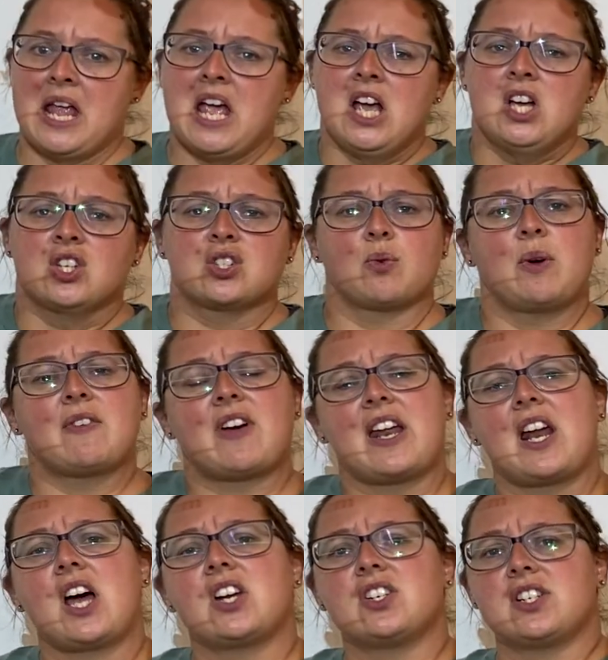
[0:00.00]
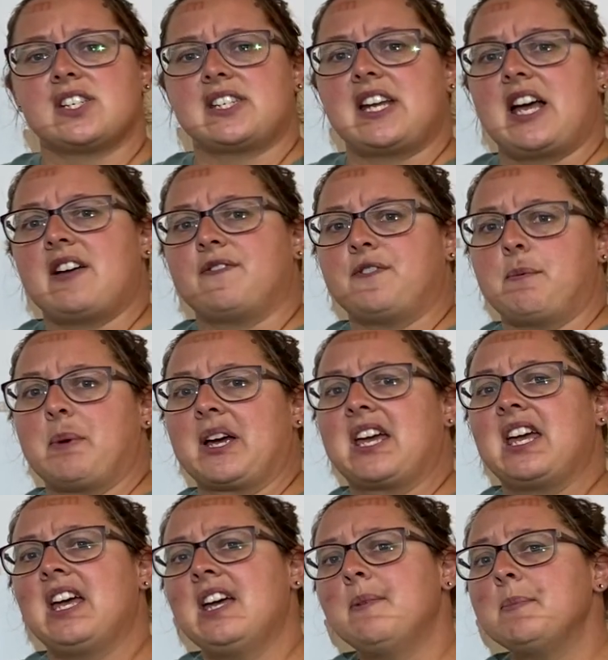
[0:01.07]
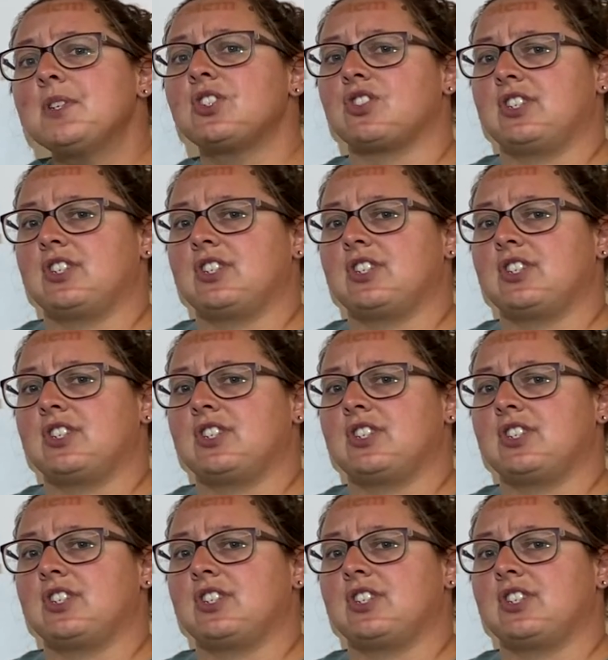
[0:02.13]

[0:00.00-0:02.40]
So we've got to understand from a chemistry